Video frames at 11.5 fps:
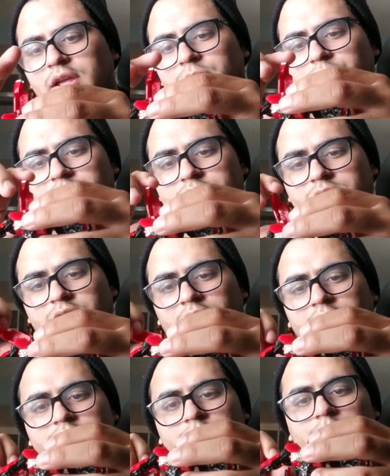because they
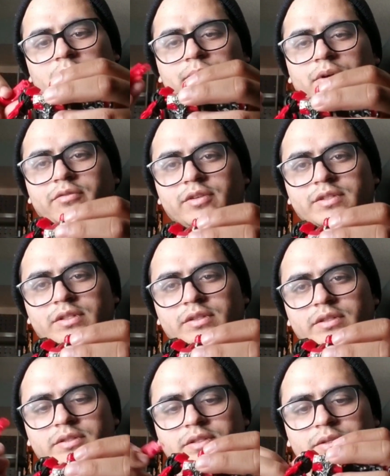like to pop off easily,
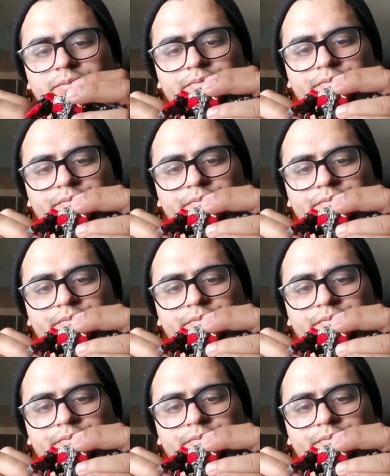you see?